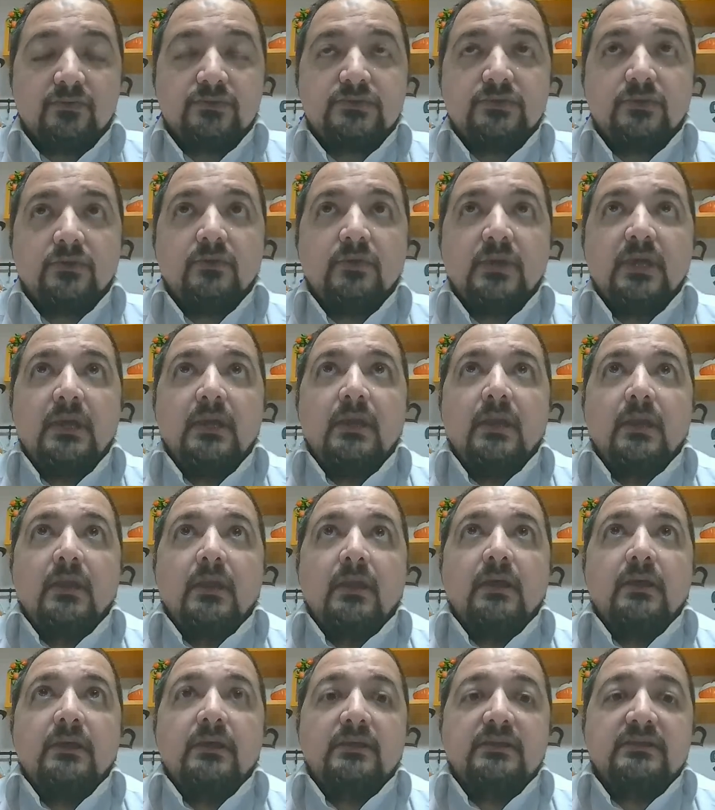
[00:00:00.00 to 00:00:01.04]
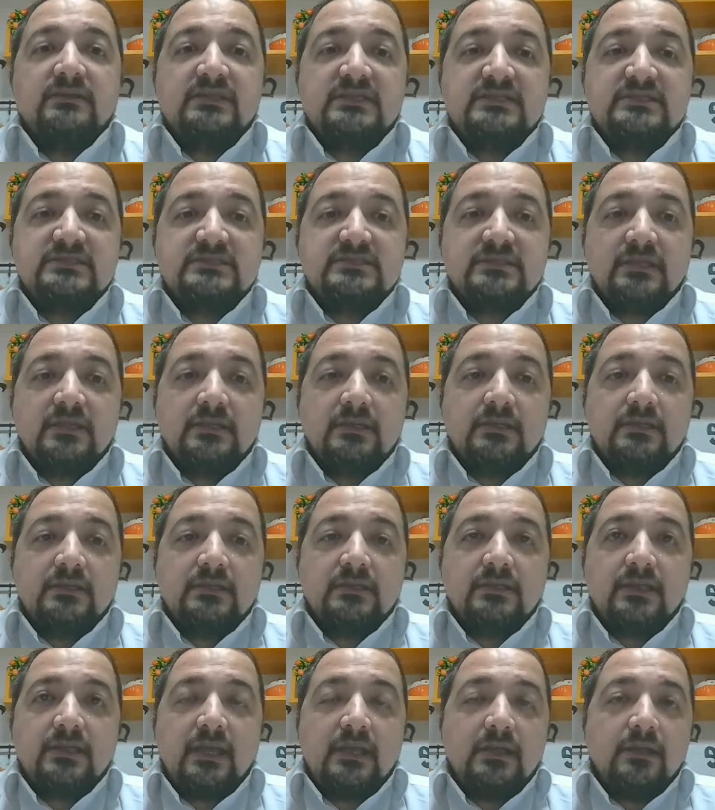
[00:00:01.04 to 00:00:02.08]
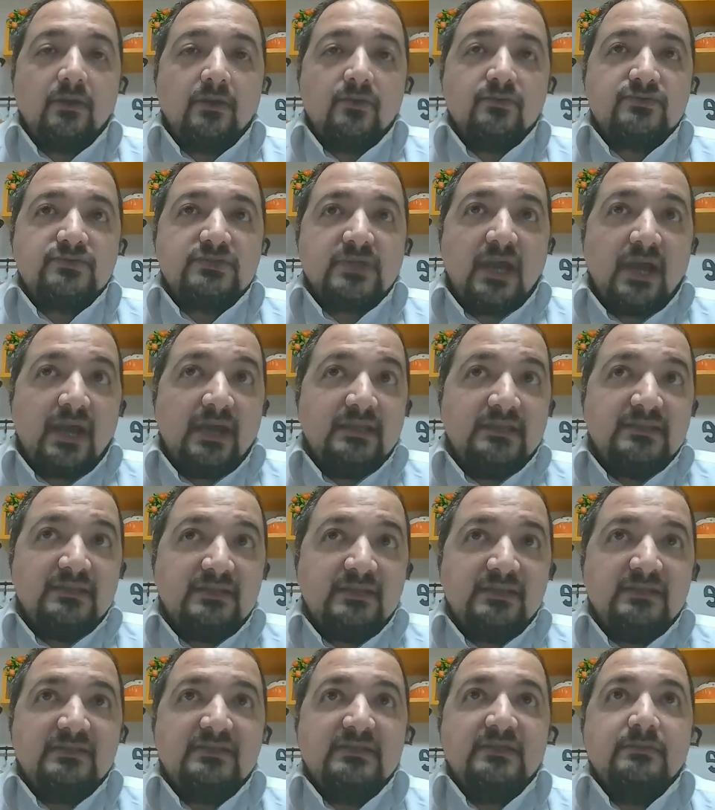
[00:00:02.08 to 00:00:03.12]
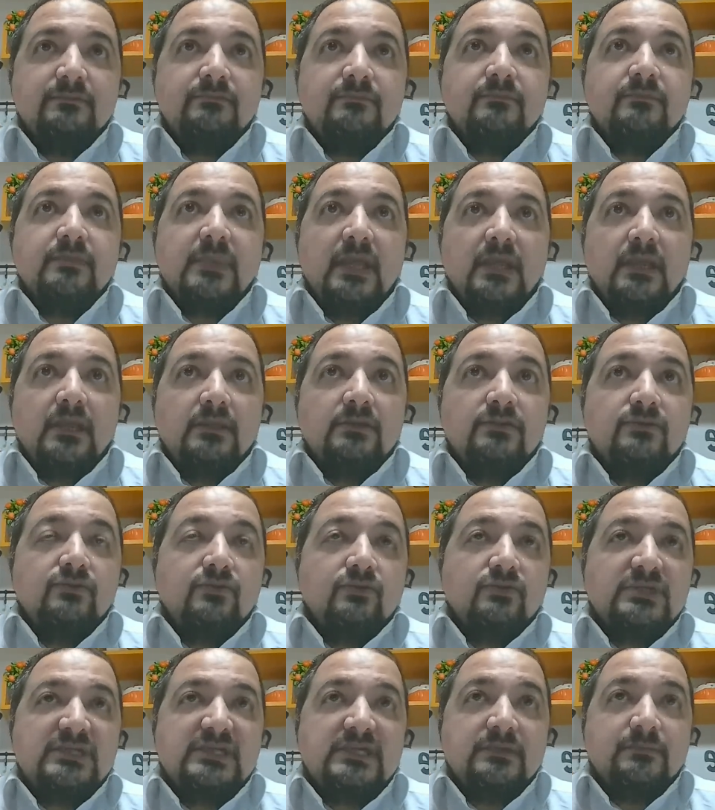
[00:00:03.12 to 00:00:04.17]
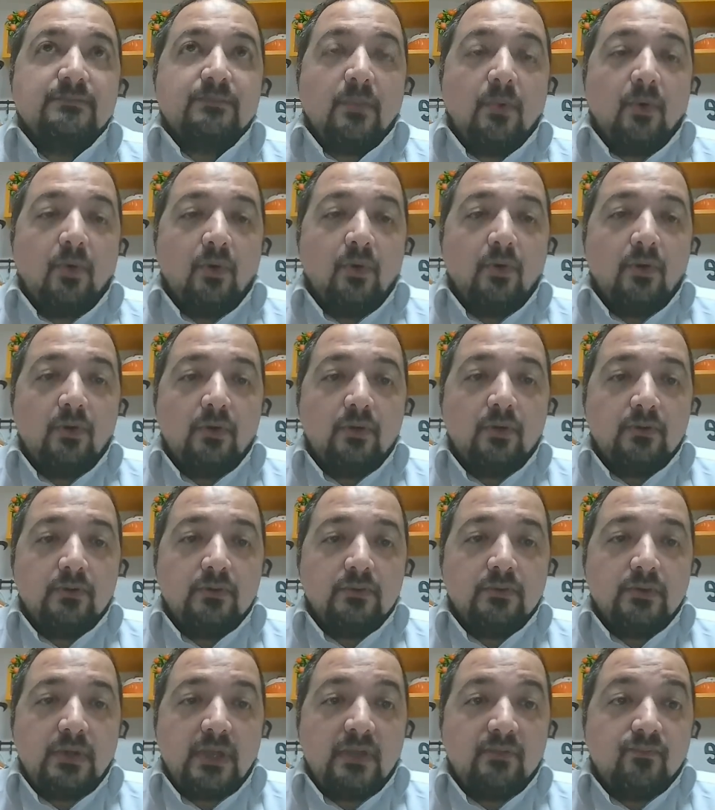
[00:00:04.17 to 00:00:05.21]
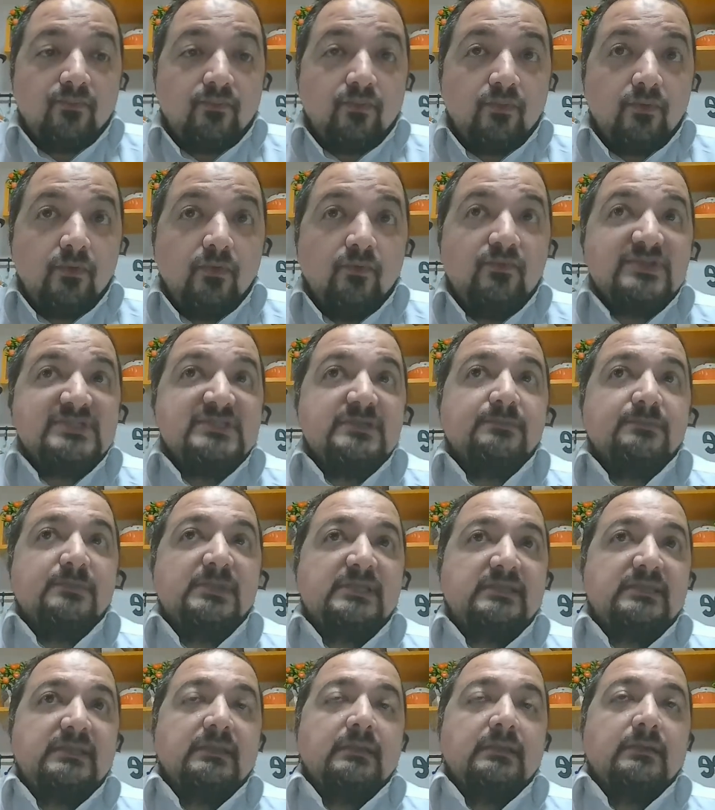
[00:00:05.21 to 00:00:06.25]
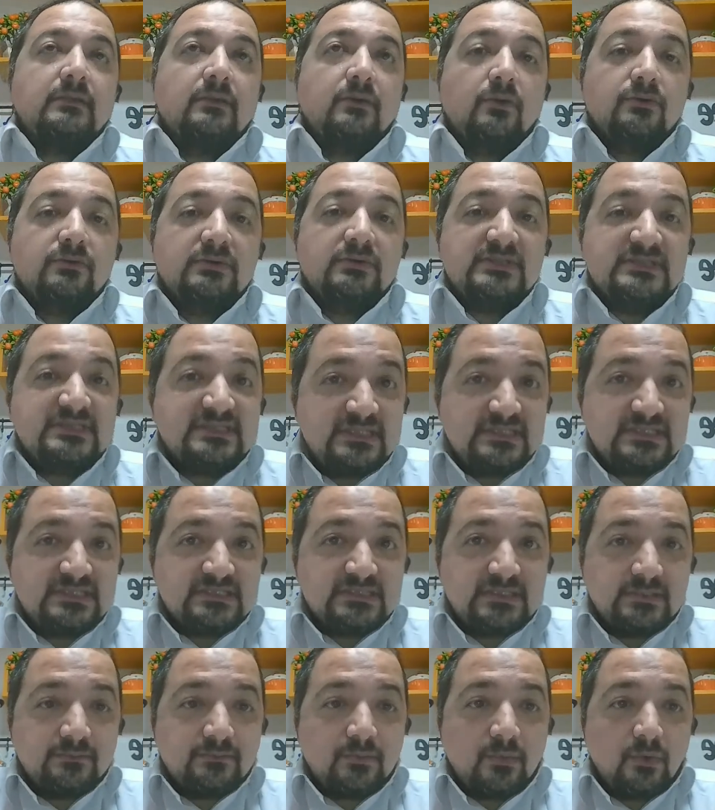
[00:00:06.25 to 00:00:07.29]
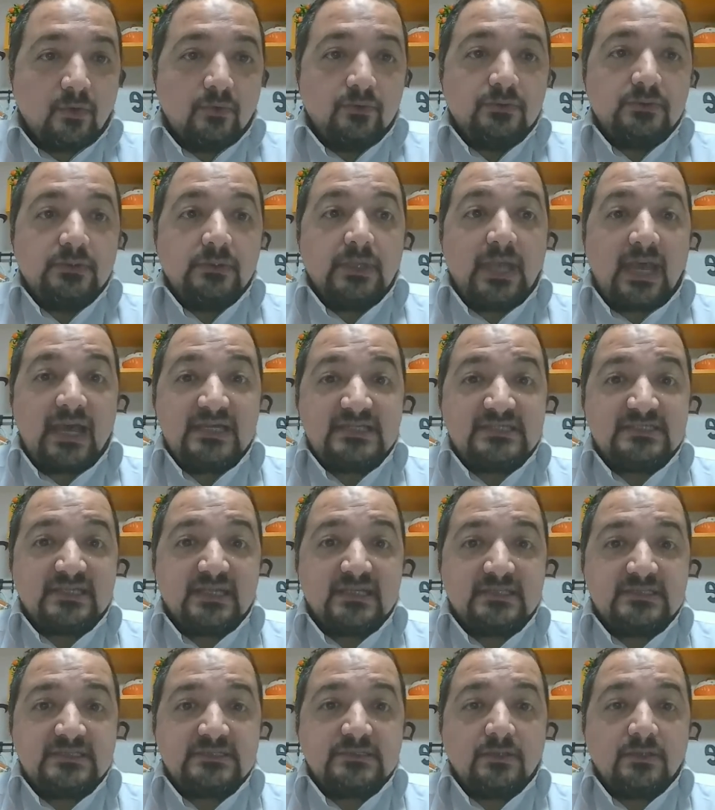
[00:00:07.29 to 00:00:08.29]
So this allows IT team to keep all a full visibility on the system, on the assets.